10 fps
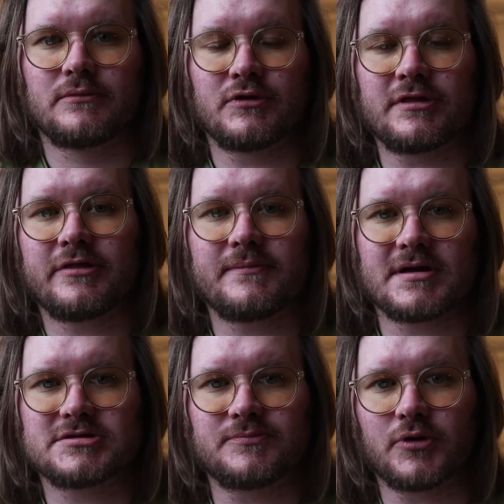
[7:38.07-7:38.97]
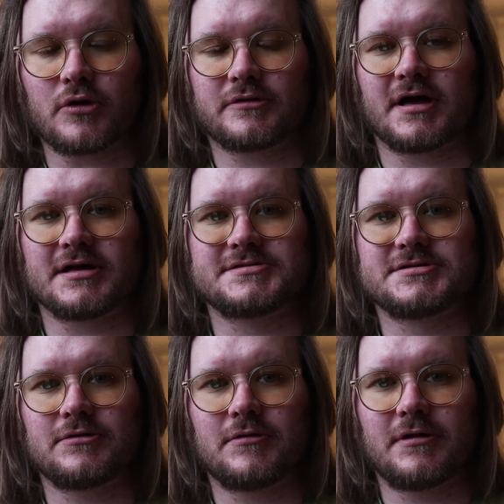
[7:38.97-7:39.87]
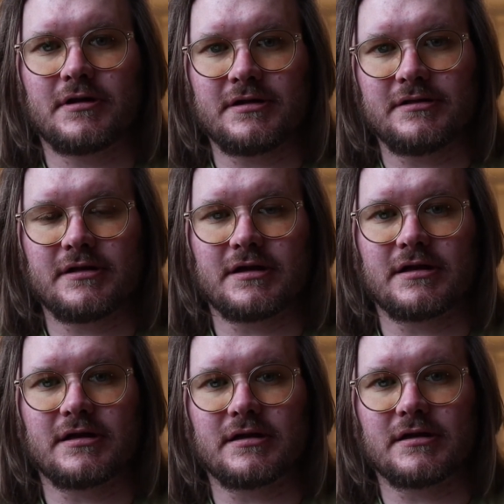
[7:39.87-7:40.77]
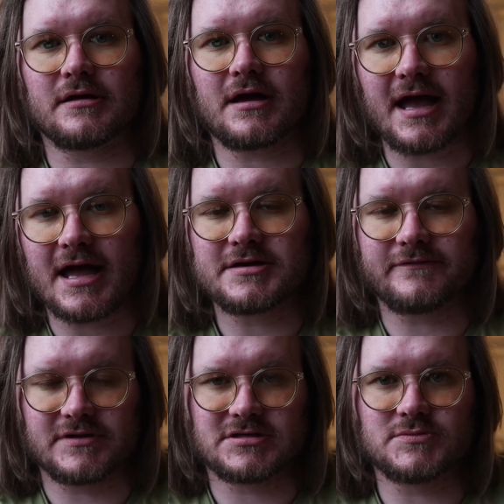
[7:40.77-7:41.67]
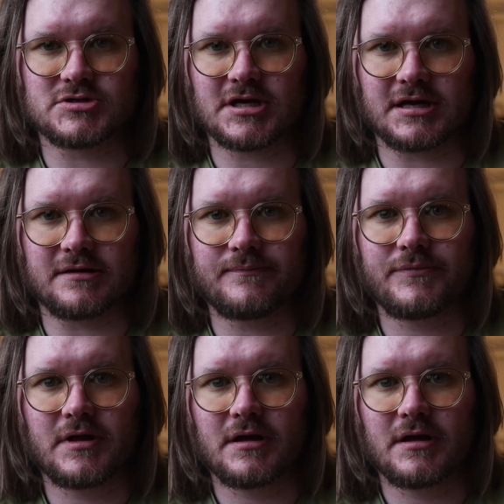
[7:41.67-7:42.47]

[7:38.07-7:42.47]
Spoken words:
Within the metal block that's in the head of this machine,